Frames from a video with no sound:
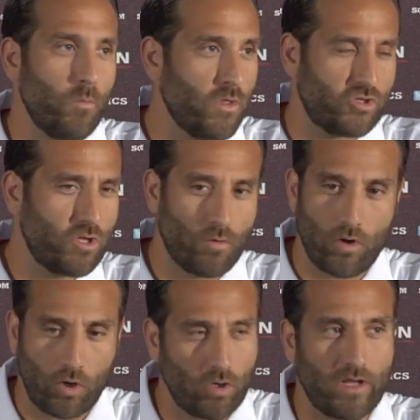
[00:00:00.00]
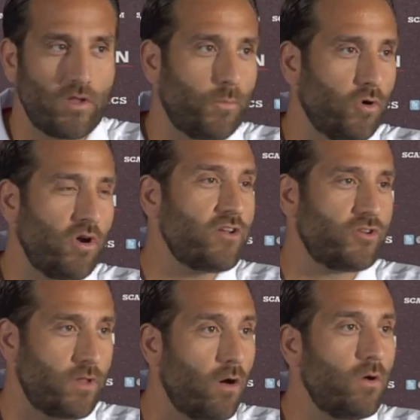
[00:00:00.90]
They're still early in their
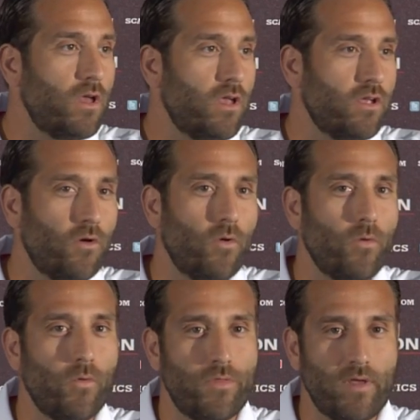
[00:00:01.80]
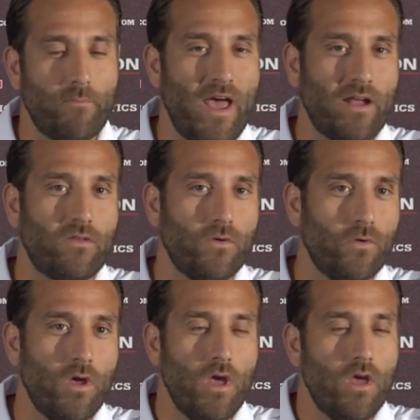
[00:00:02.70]
progression, though. You know, we think back
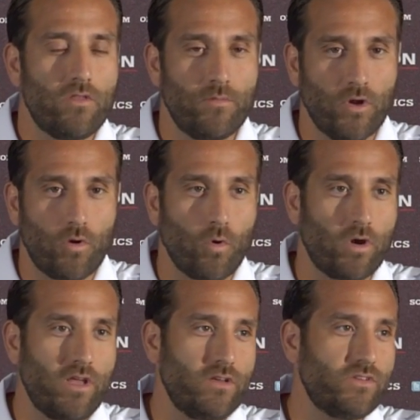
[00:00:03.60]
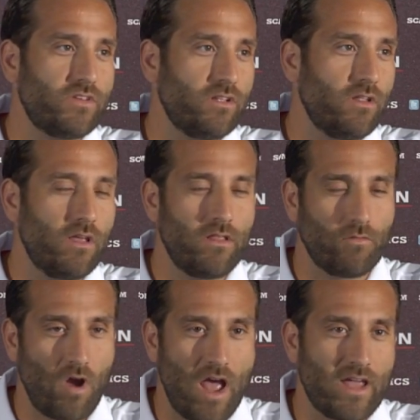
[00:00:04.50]
to the McCourties and the
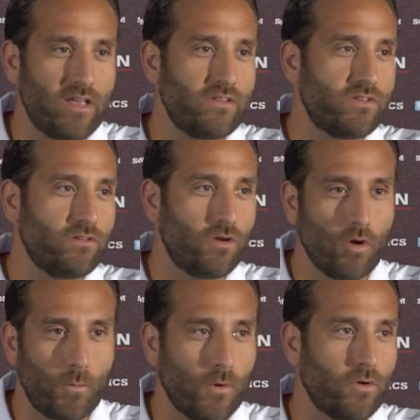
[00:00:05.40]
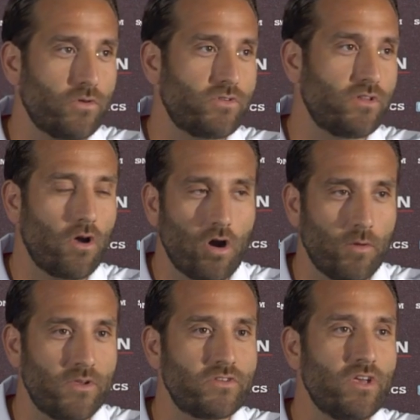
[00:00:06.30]
Ryans and the Coopers and the
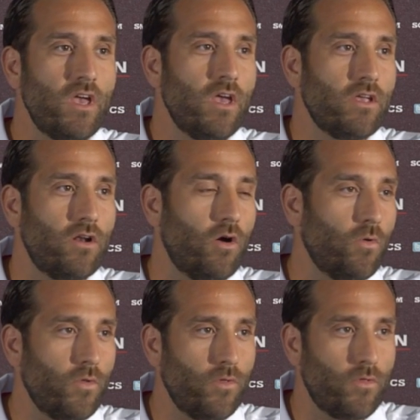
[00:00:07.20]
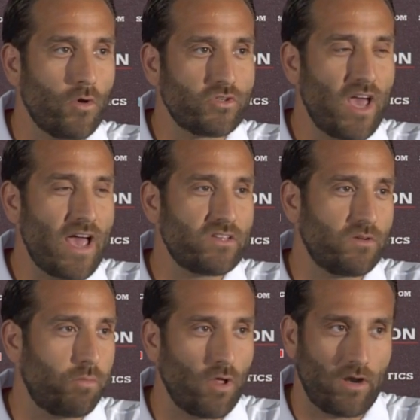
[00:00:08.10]
Harmons. You know, those guys
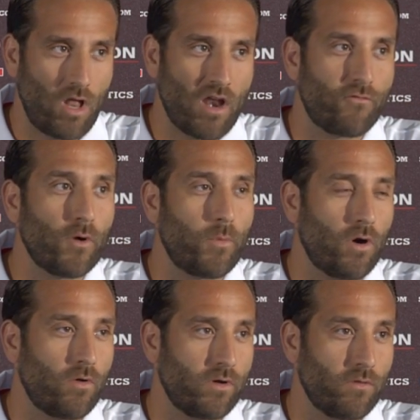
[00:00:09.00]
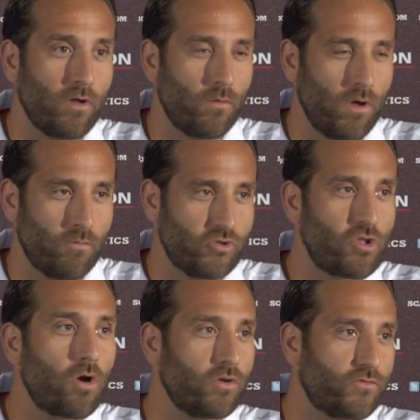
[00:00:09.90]
played a lot of football and were
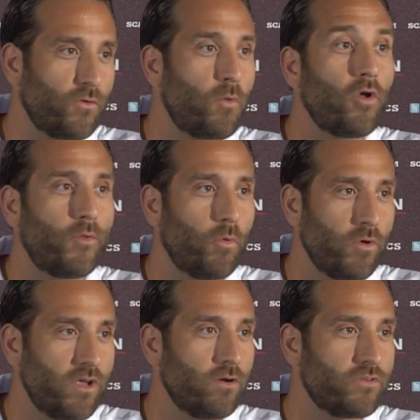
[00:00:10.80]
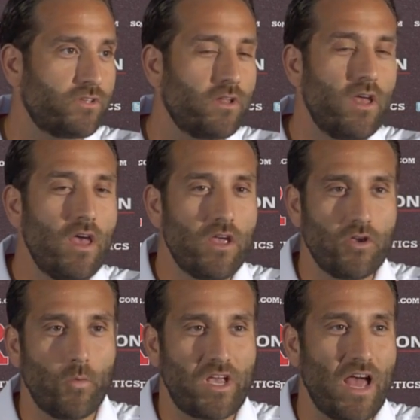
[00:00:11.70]
starters for multiple years. And,
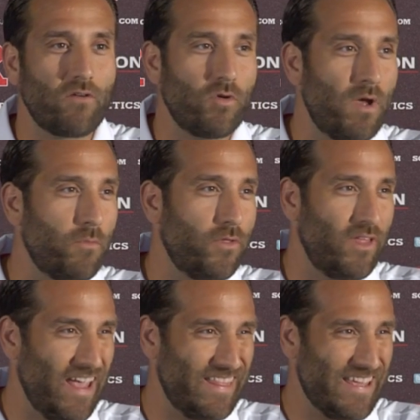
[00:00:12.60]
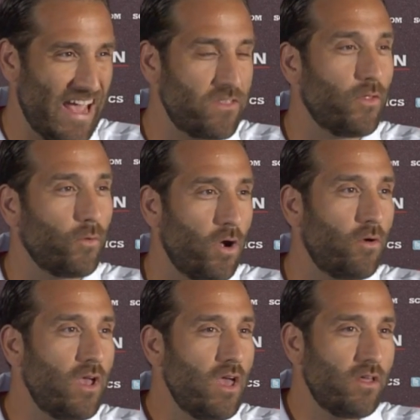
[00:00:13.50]
you know, we kind of remember the end of the
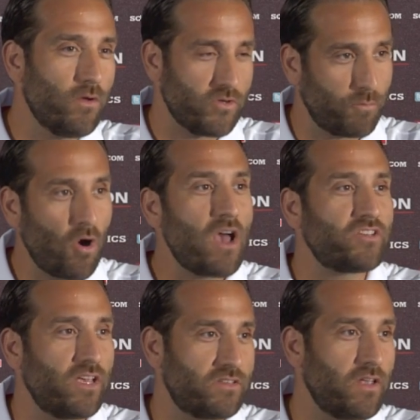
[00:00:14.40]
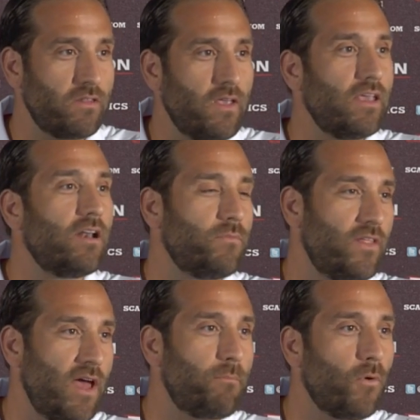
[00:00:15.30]
road. There was a process to get them
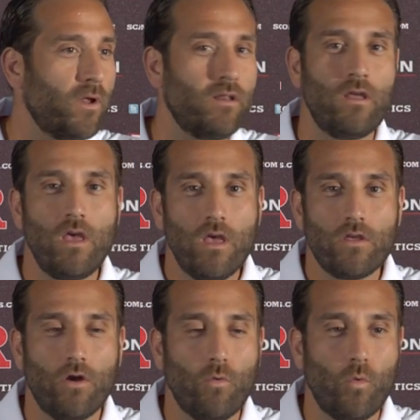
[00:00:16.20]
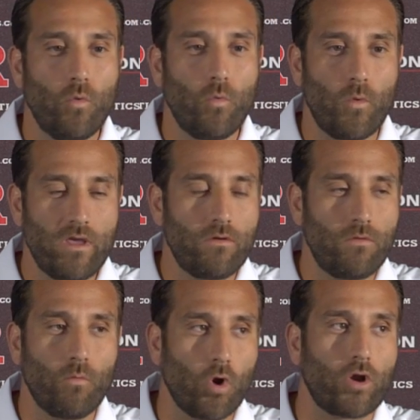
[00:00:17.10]
to that point. And, you know, we
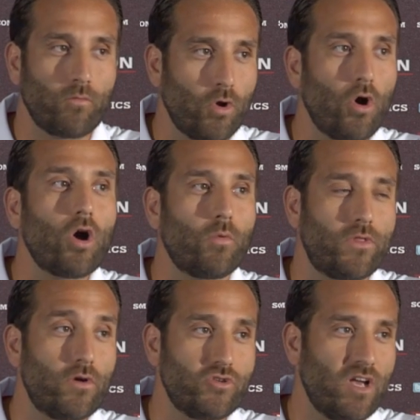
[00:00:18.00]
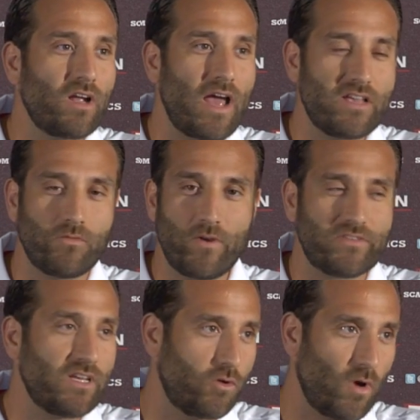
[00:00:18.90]
working real hard with those young guys, and
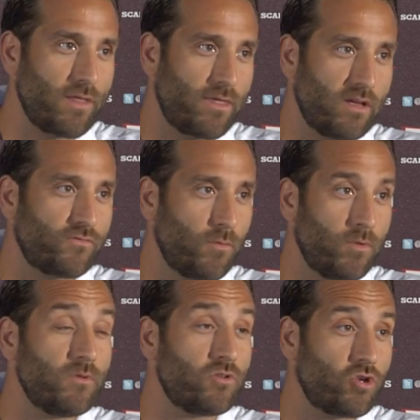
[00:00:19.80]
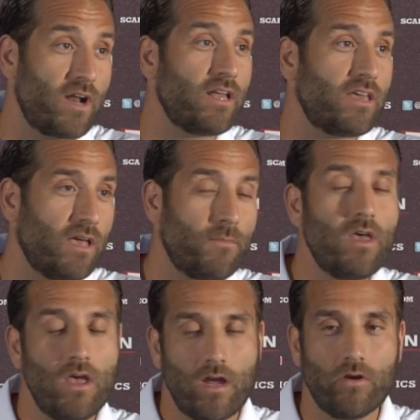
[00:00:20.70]
we've seen great things from them in training camp
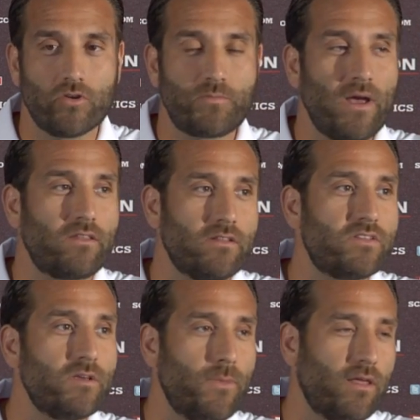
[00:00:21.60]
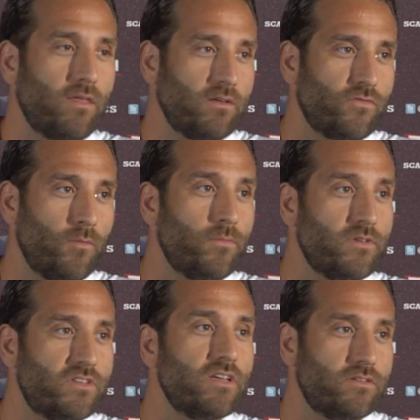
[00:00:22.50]
and are expecting to see big things from them
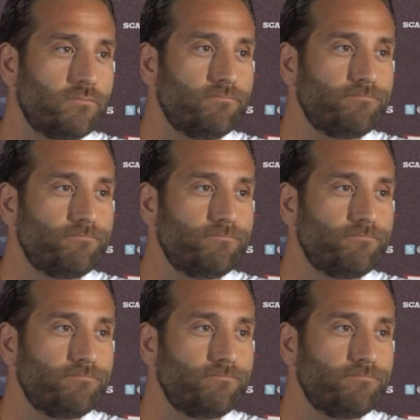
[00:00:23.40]
this season.